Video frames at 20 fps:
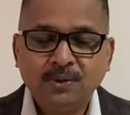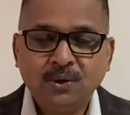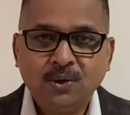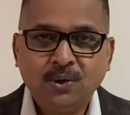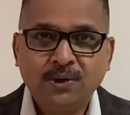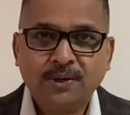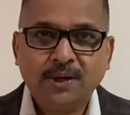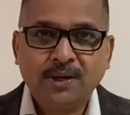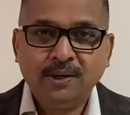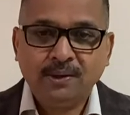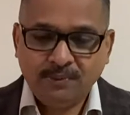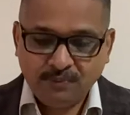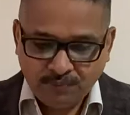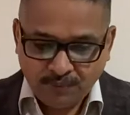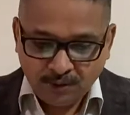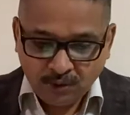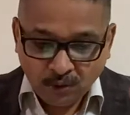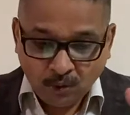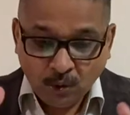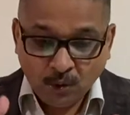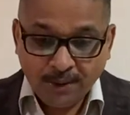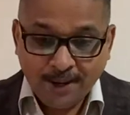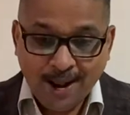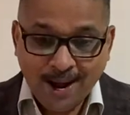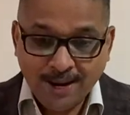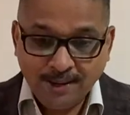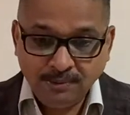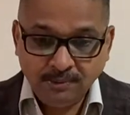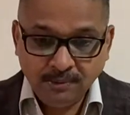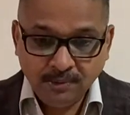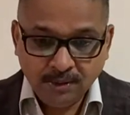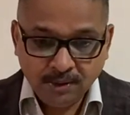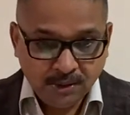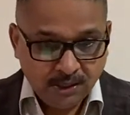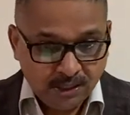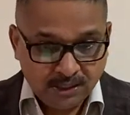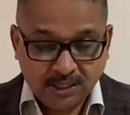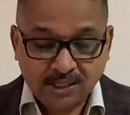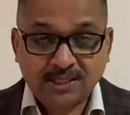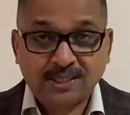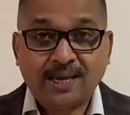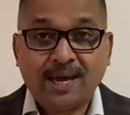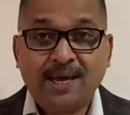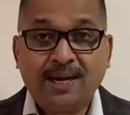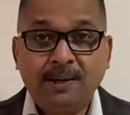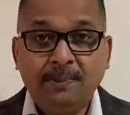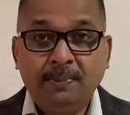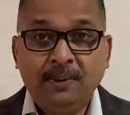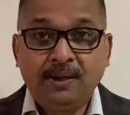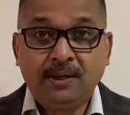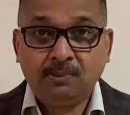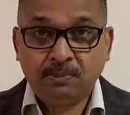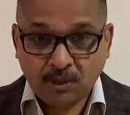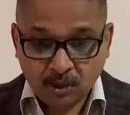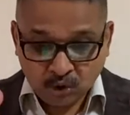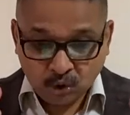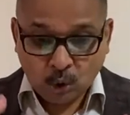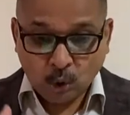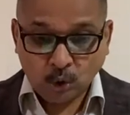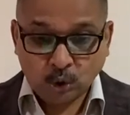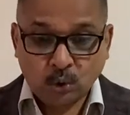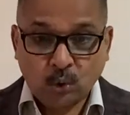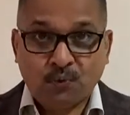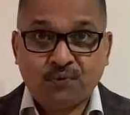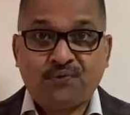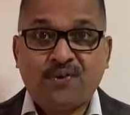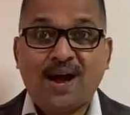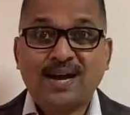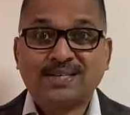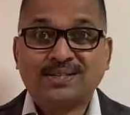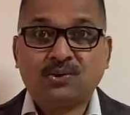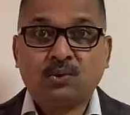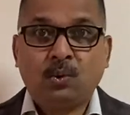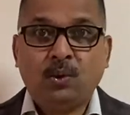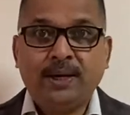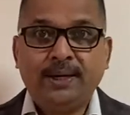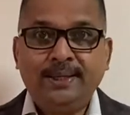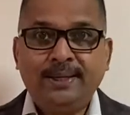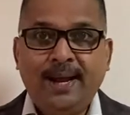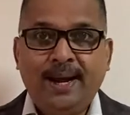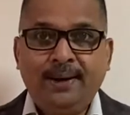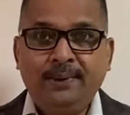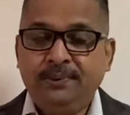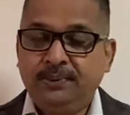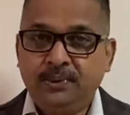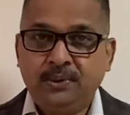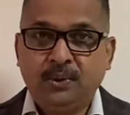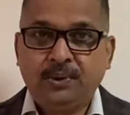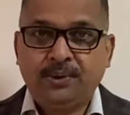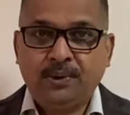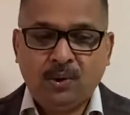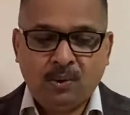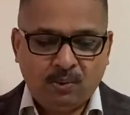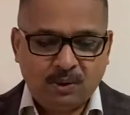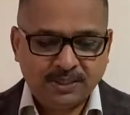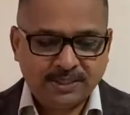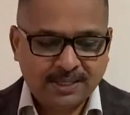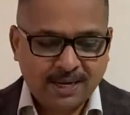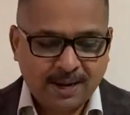okay when you go down it's a scary bit because it goes so fast rolling down you don't know what's